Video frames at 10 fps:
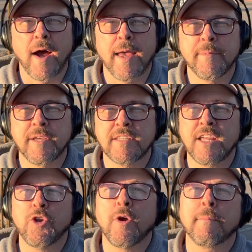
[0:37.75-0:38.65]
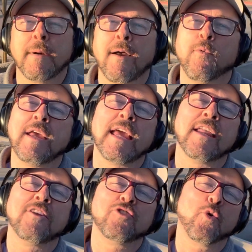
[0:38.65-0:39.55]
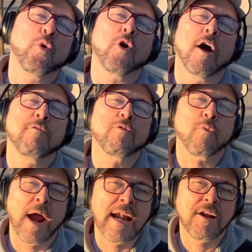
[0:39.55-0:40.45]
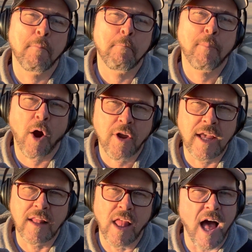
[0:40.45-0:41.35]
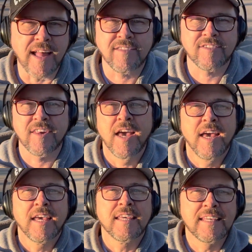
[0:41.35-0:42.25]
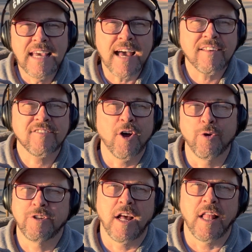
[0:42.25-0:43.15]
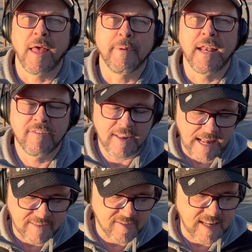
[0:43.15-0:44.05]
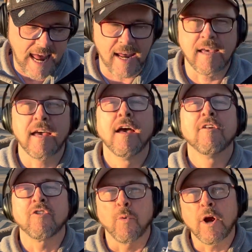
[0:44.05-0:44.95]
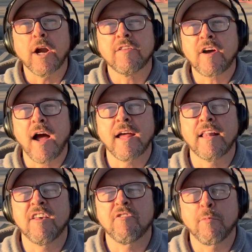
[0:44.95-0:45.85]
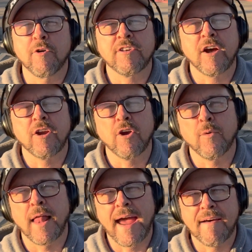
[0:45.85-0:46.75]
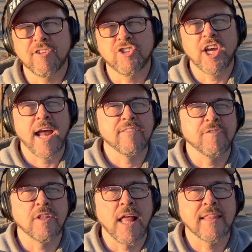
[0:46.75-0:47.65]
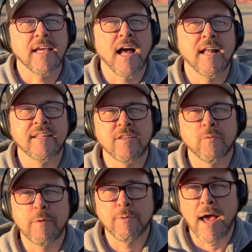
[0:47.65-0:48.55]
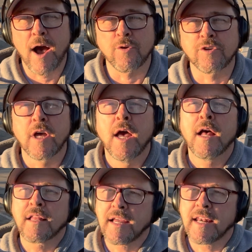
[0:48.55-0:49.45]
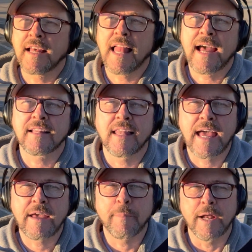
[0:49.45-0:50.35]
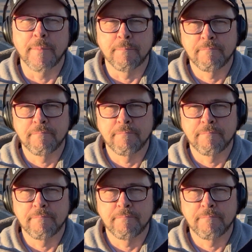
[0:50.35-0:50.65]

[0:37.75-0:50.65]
I am continuing my weekend tour of random parking lots. Yes, the hotel I'm in is that stank. So we're going to talk LA sports out here while I have the chance. If you like the content that we put out, clickety-clack the like button.